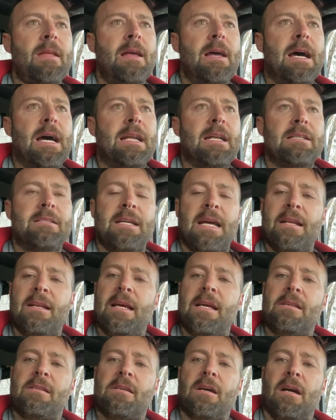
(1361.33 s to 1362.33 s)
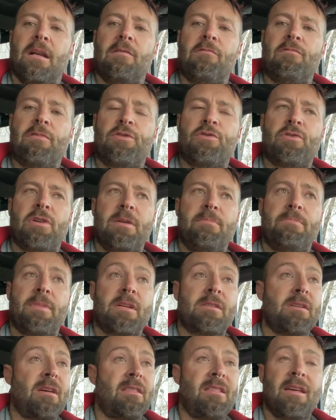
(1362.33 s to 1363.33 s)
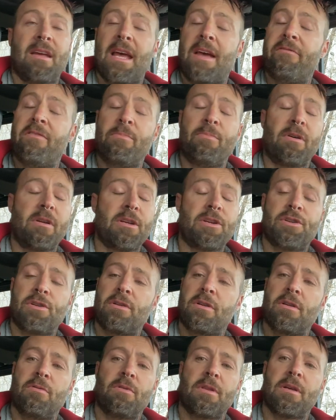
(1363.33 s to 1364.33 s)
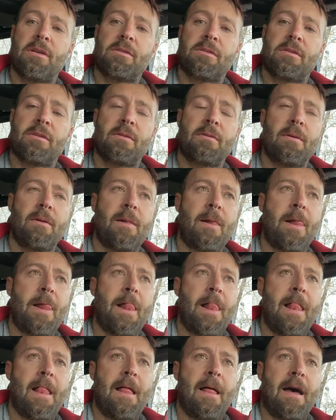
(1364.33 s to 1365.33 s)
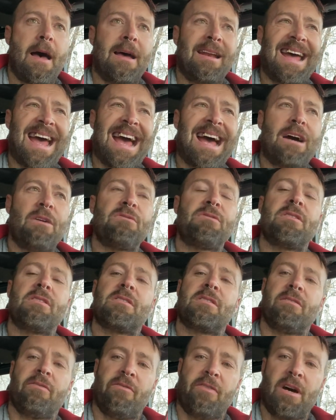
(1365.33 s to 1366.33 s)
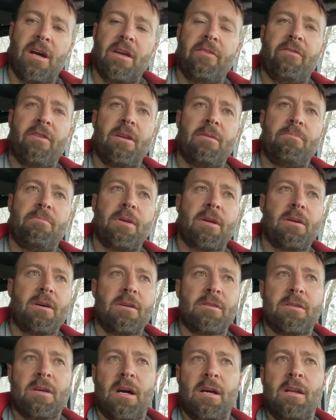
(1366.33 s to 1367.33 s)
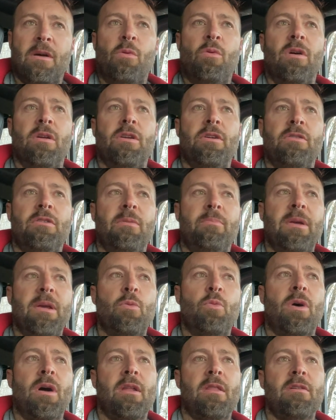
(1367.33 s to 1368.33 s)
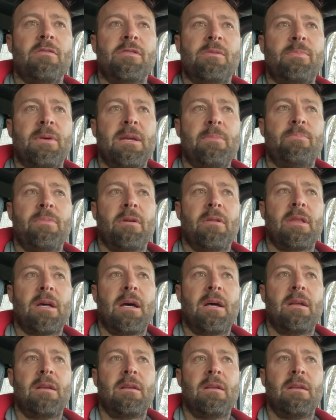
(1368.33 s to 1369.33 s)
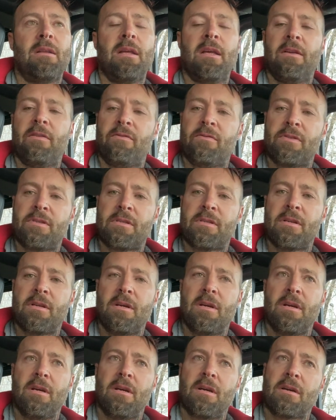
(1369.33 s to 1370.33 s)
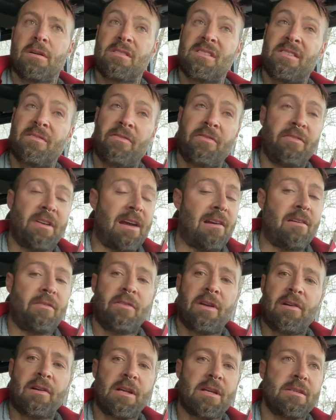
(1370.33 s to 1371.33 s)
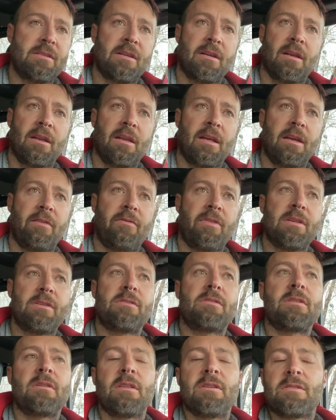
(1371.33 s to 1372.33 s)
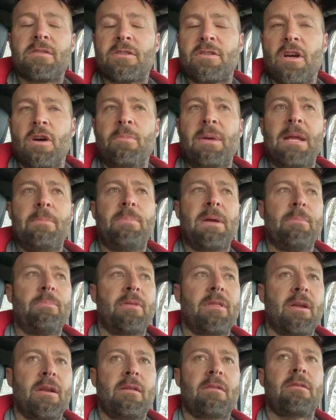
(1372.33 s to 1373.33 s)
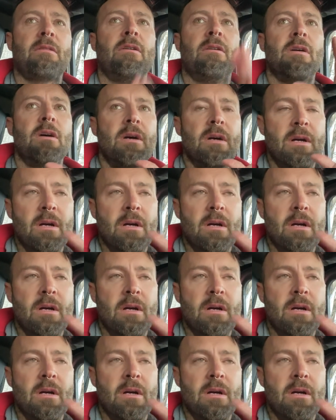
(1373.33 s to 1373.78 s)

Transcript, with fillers: and a 10 day silent retreat, because I think everybody should do this, and how to survive it, because I don't want you to be one of those people that leaves, because it's very, very easy to leave. There's, there's so many people that I thought,